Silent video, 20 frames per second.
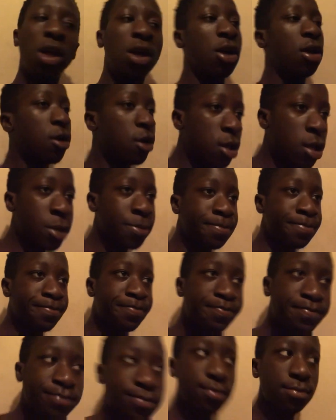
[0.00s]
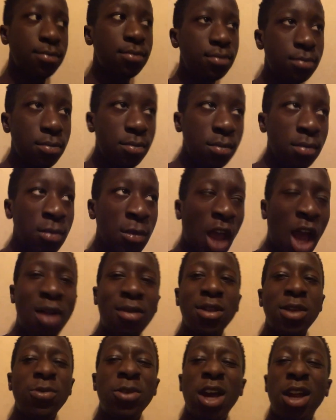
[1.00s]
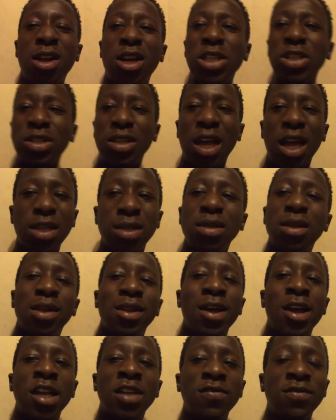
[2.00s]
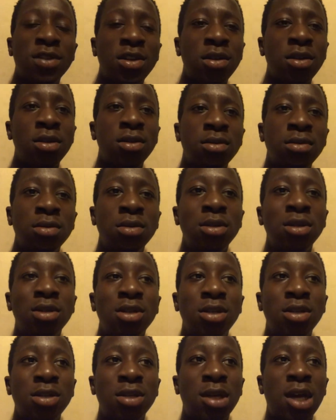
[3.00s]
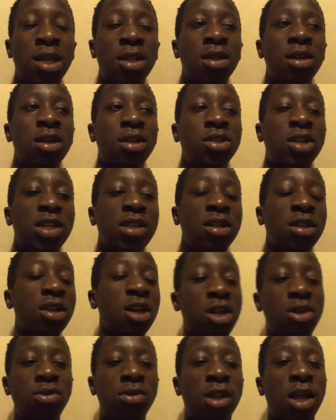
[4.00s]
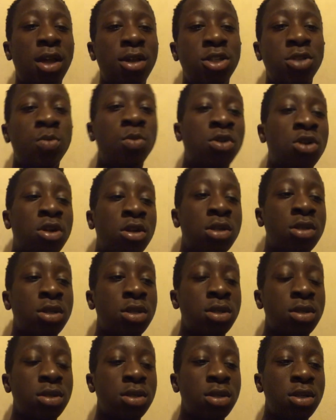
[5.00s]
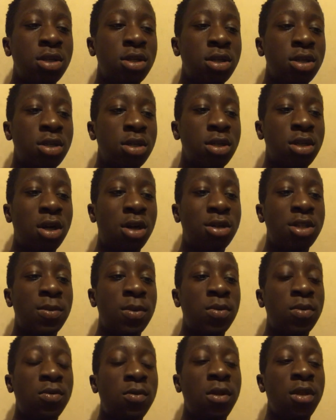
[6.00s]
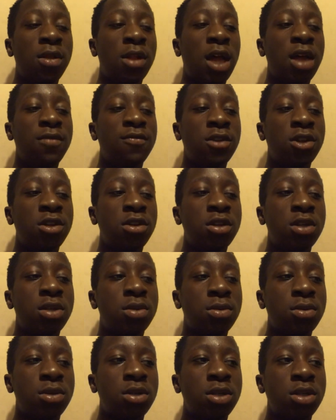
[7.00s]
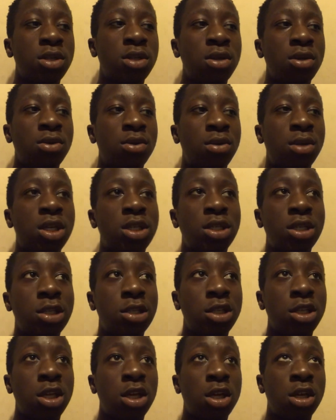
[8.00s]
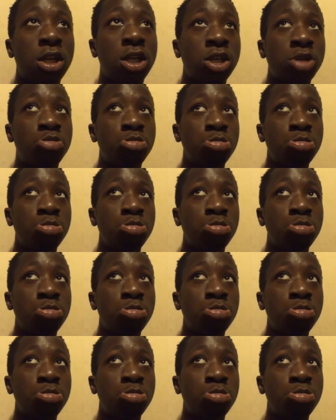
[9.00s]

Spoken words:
I don't think we got 100 likes on the last video. I think y'all do like smalls. I don't think people really like videos for real, so let's just say